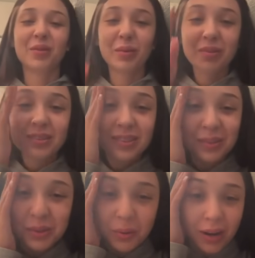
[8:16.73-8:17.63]
Flyboy
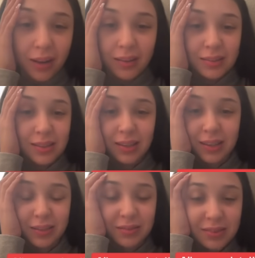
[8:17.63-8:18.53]
doesn't even know where Alex
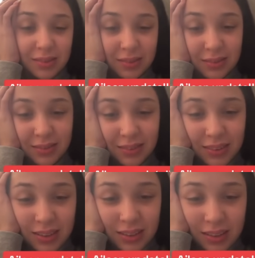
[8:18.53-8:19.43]
lives.
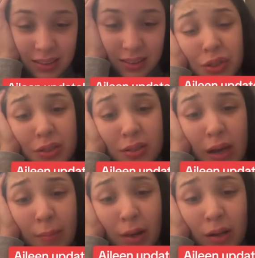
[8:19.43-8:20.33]

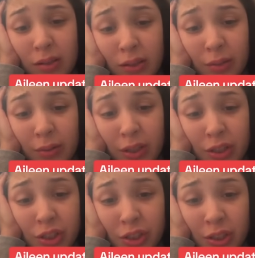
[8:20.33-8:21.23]
I'm not dealing with
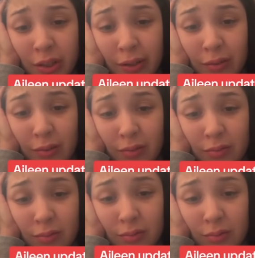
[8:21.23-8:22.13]
his shit.
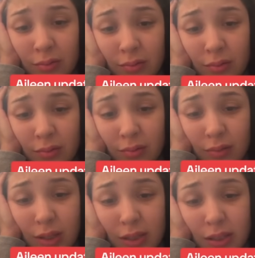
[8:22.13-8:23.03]

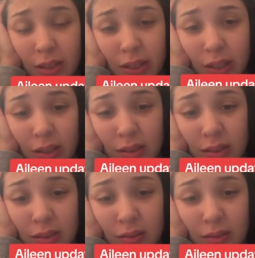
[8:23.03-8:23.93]
That's the thing,
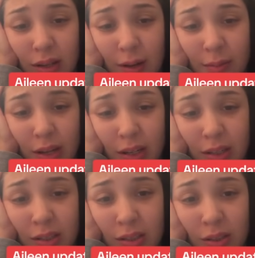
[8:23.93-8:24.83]
is I'm not
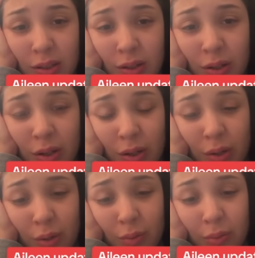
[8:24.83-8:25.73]
gonna deal
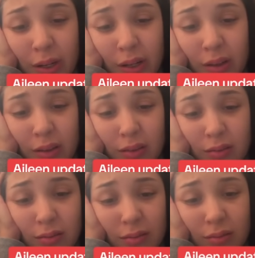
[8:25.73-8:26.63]
with
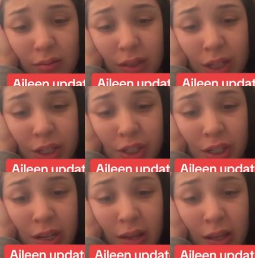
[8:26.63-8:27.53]
his
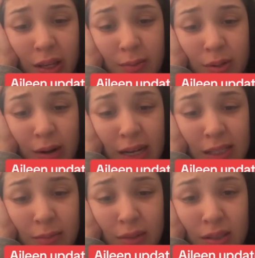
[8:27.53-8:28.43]
shit that he keeps
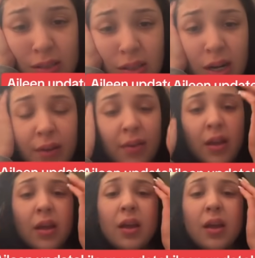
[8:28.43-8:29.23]
harassing me and stuff.